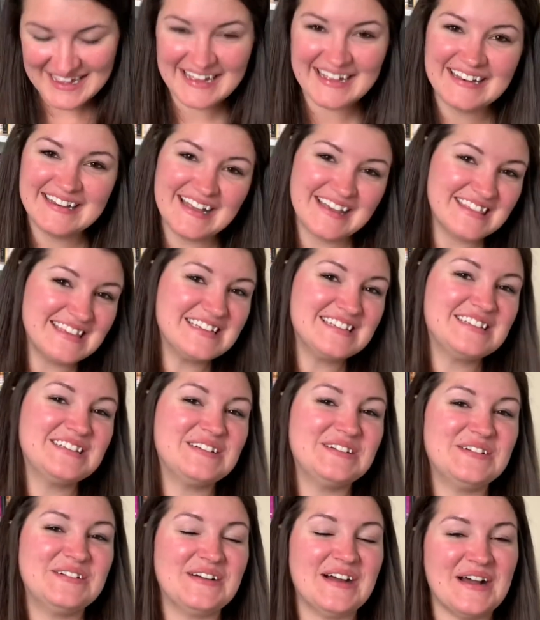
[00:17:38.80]
nothing
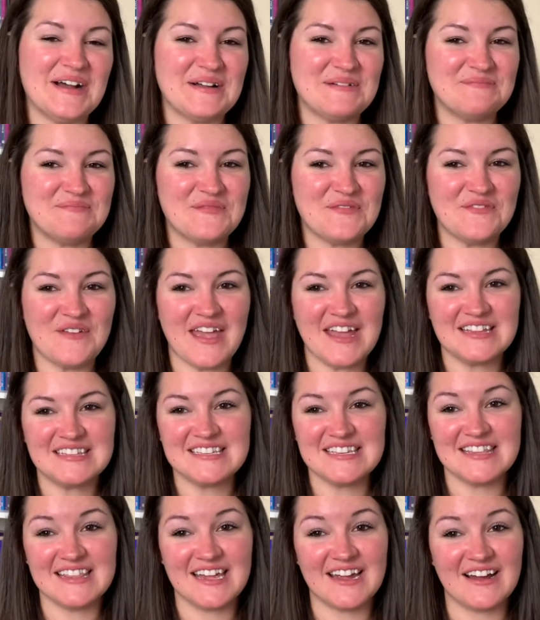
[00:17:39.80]
too
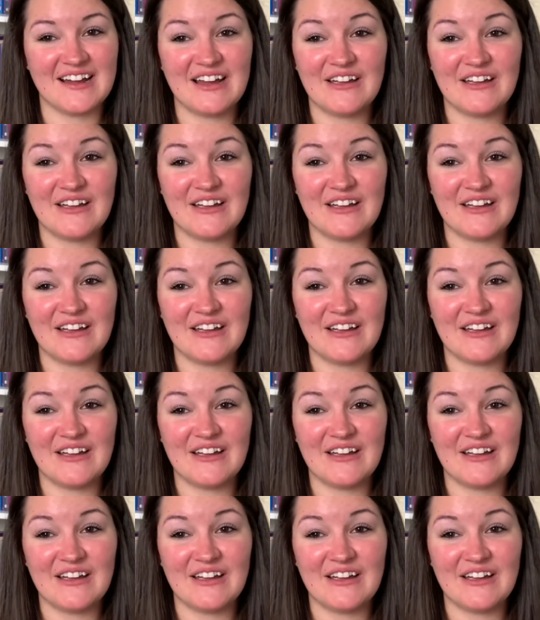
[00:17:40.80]
fancy there.